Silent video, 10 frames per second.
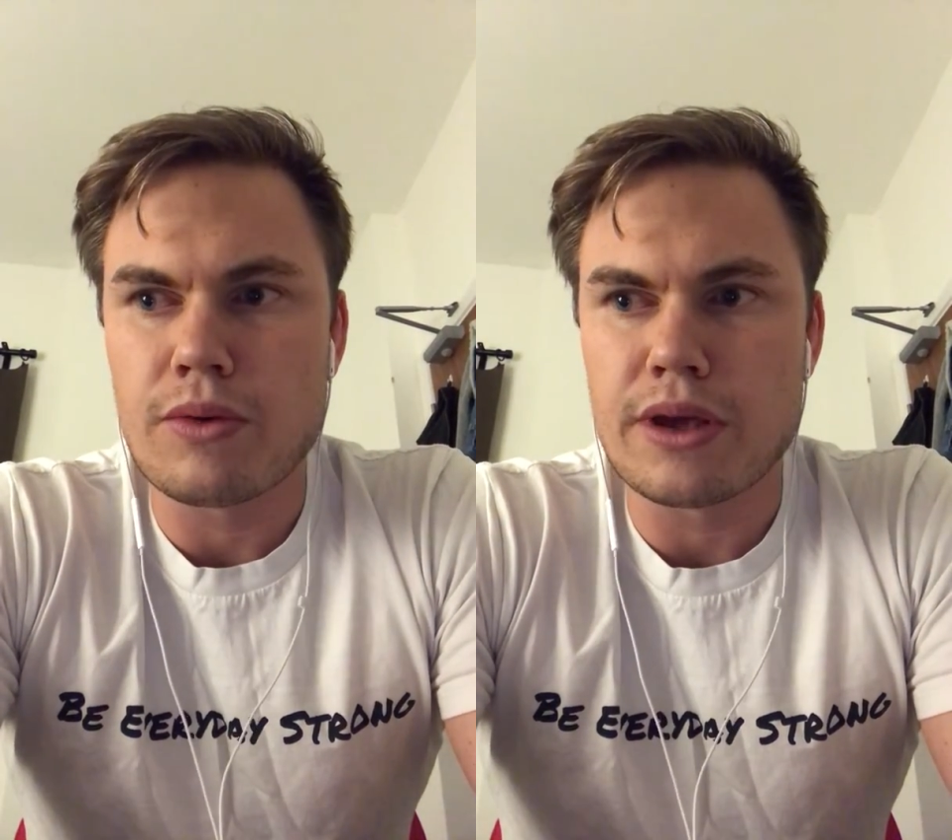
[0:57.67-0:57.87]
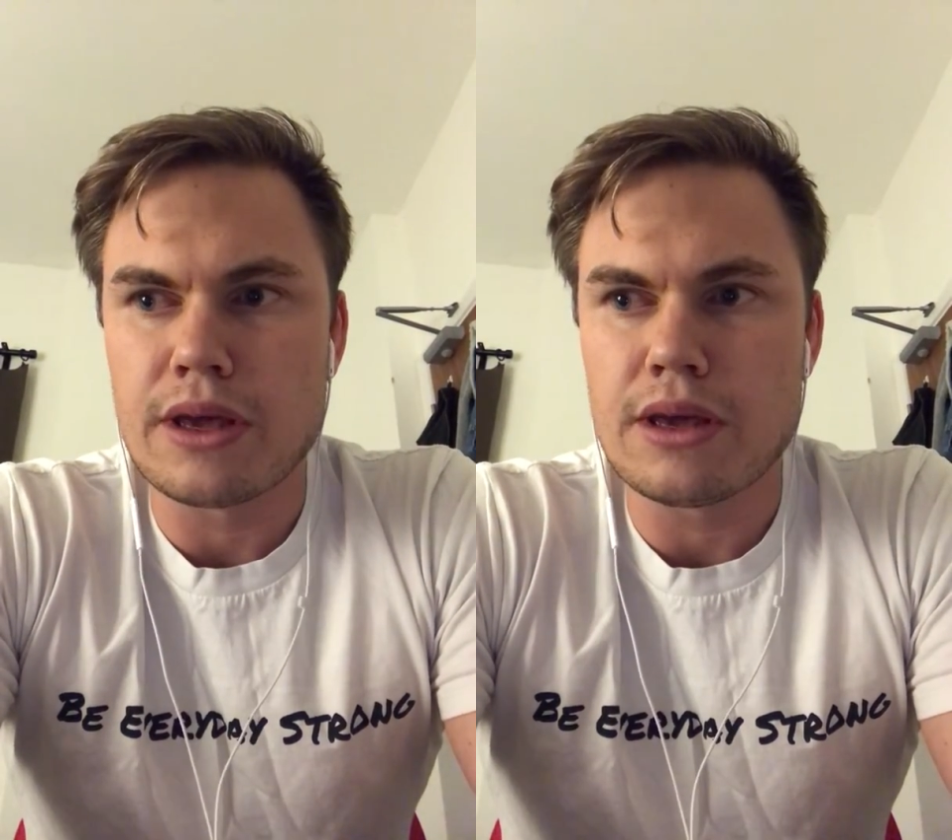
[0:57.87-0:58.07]

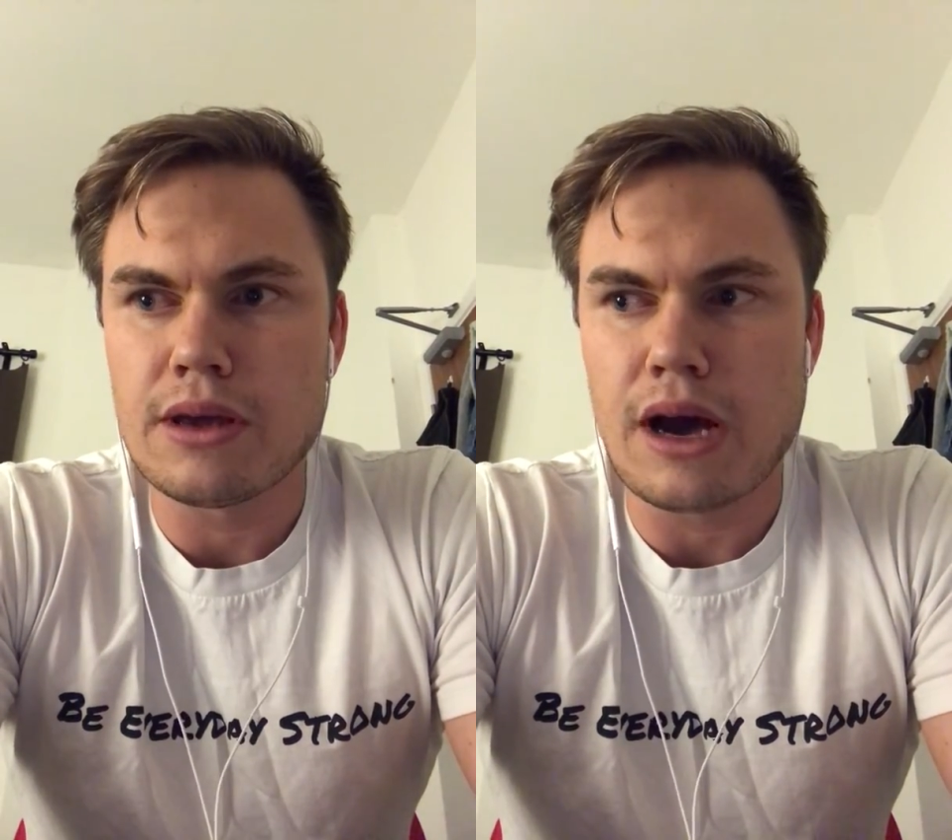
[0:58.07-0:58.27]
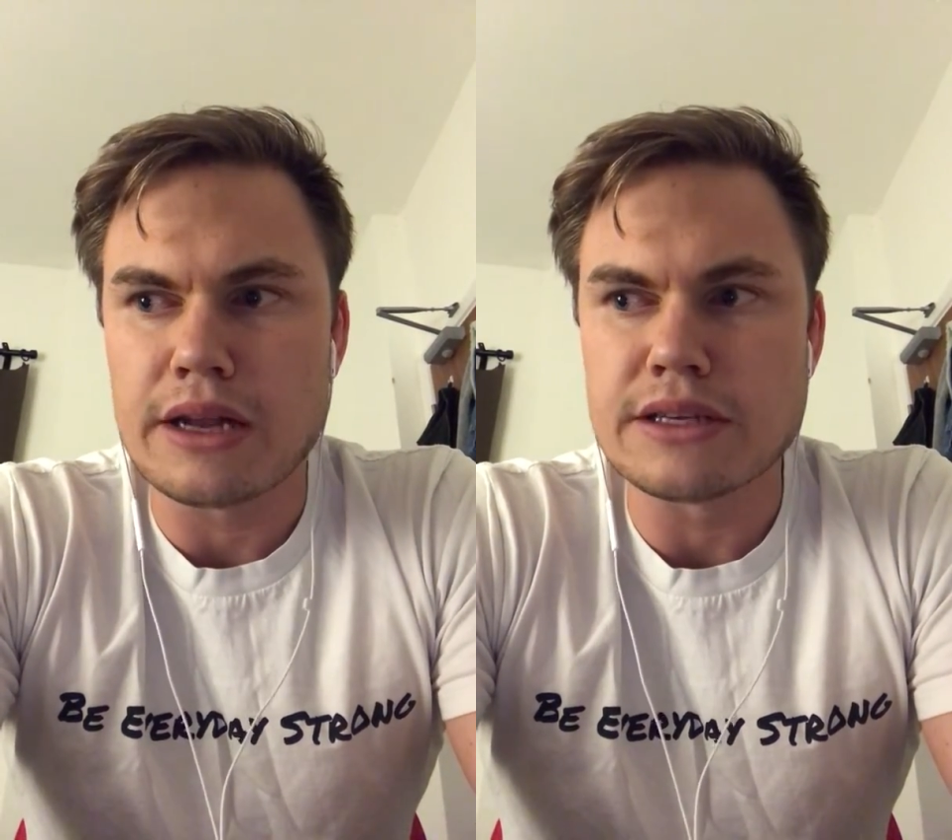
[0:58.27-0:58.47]
we
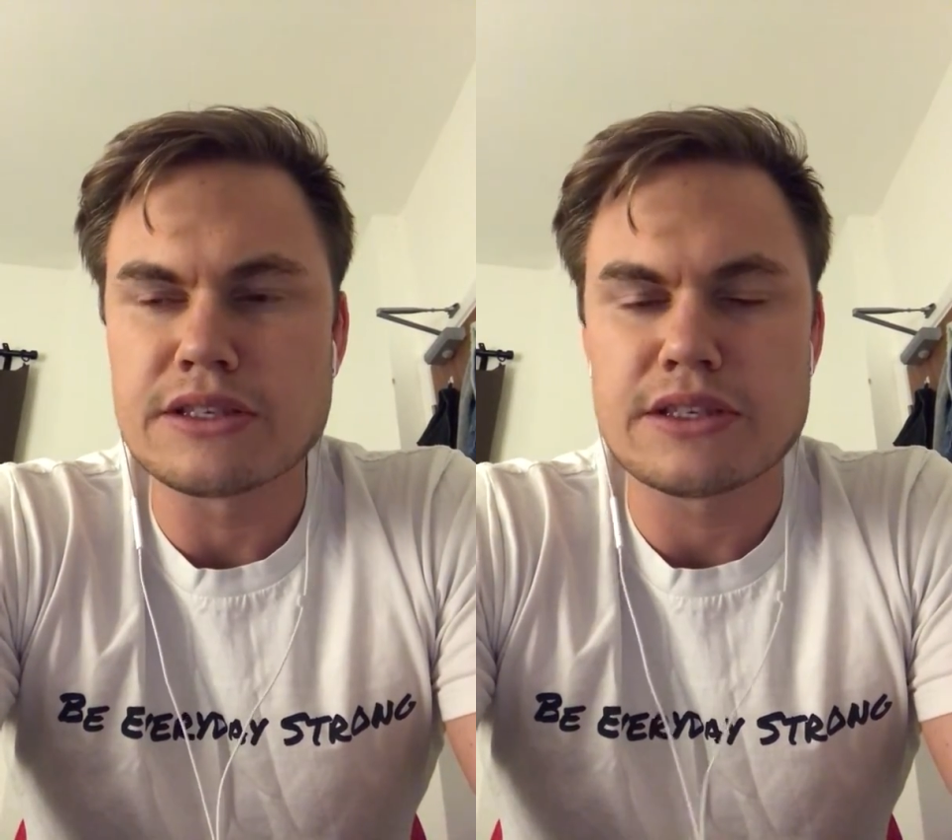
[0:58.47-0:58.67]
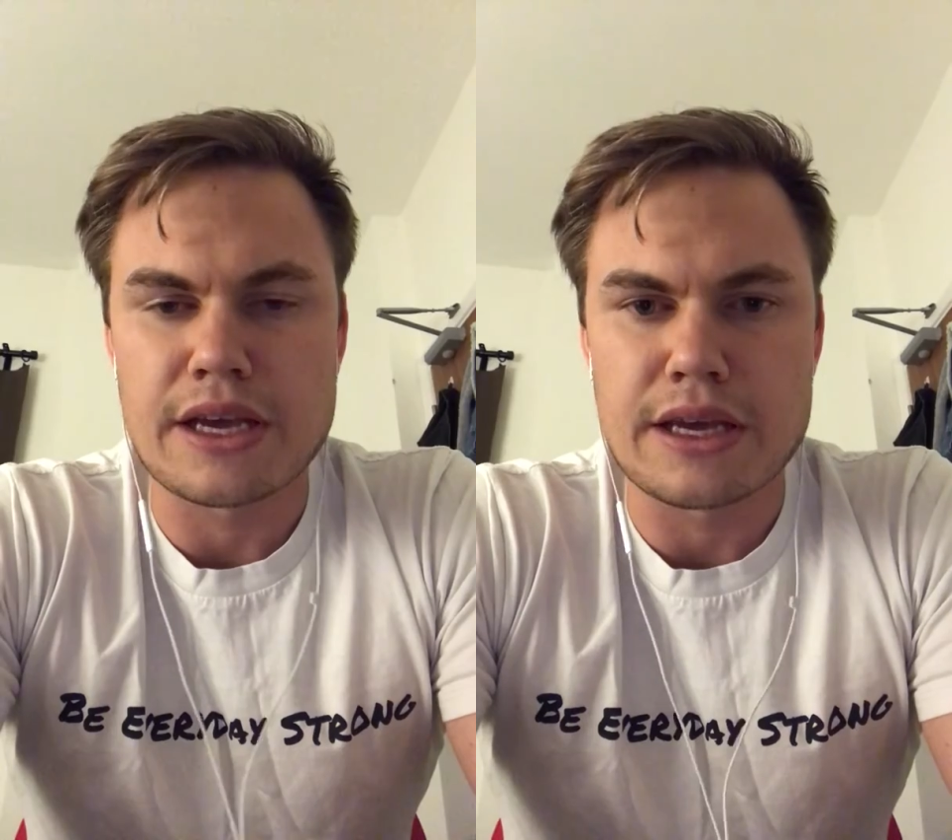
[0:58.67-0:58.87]

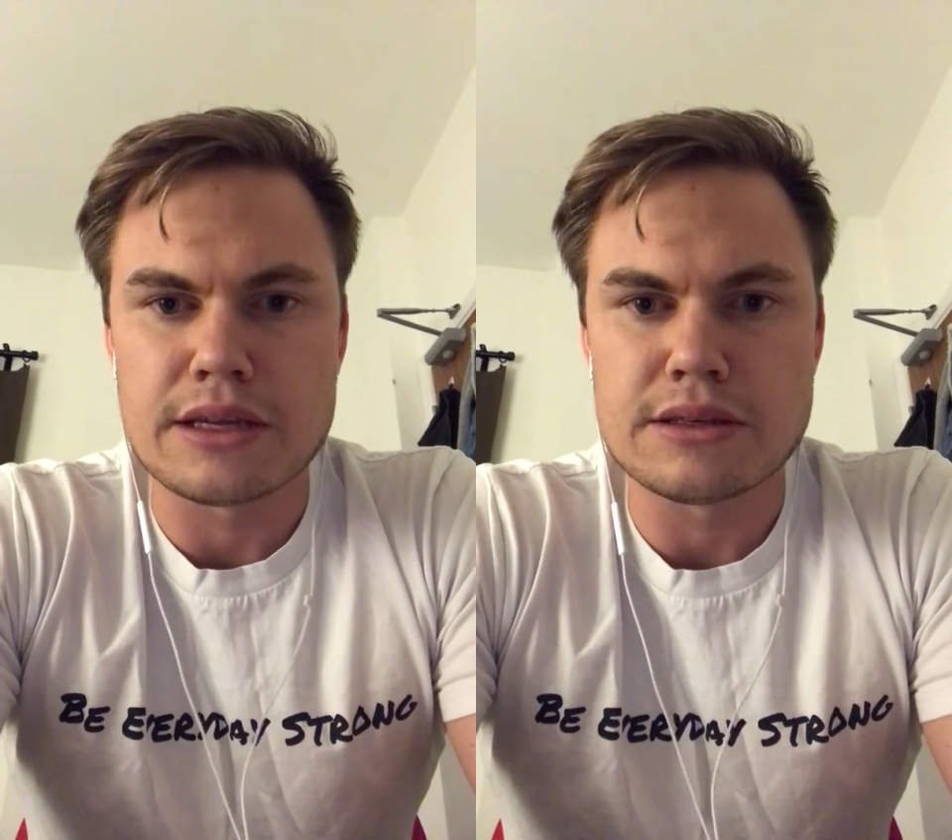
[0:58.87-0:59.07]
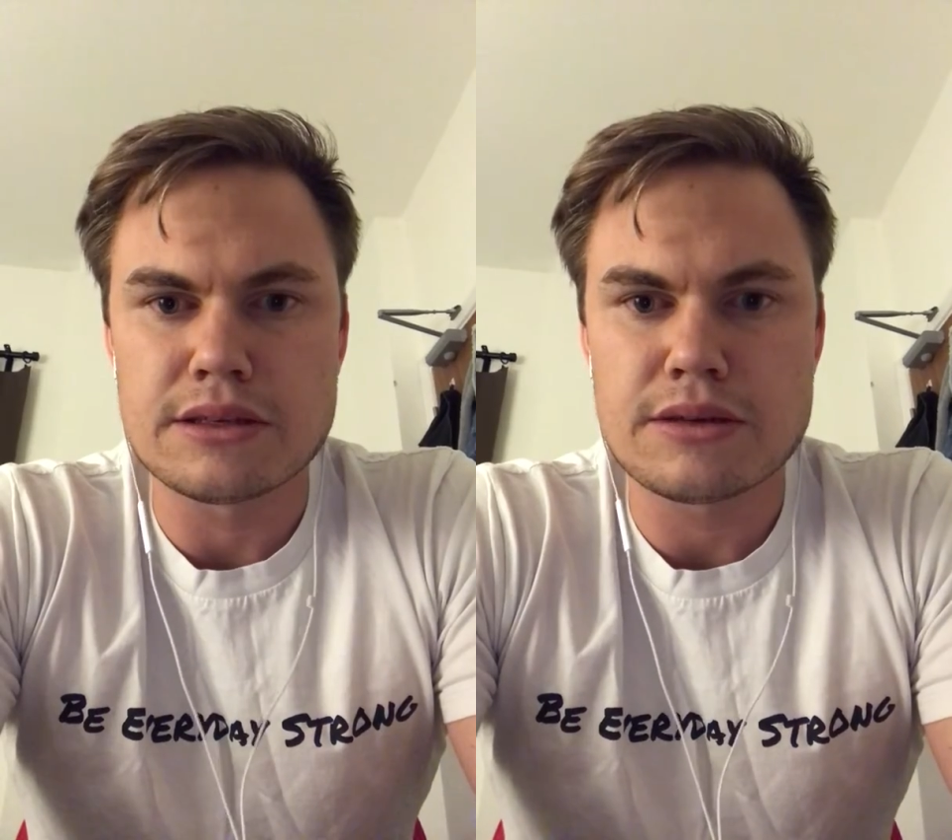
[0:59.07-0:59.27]

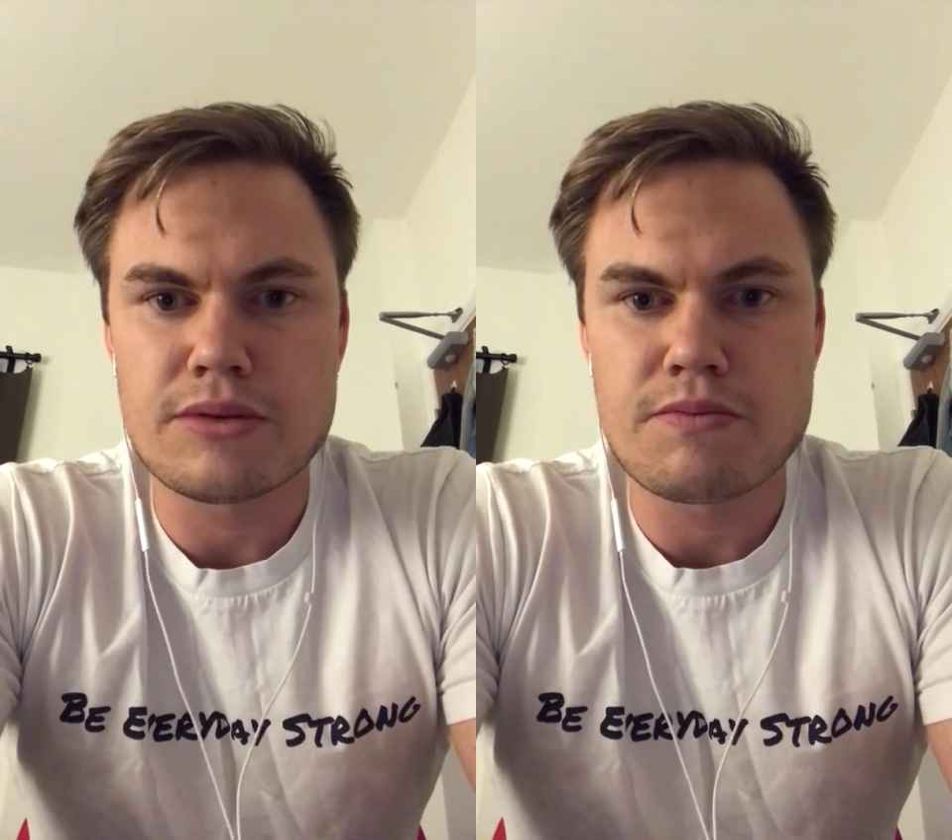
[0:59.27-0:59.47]
understand